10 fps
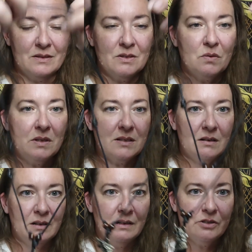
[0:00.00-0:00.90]
So it's
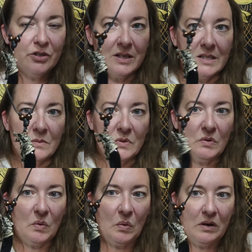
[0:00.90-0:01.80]
on an adjustable
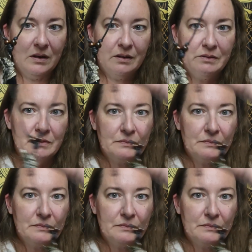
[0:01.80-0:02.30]
cord.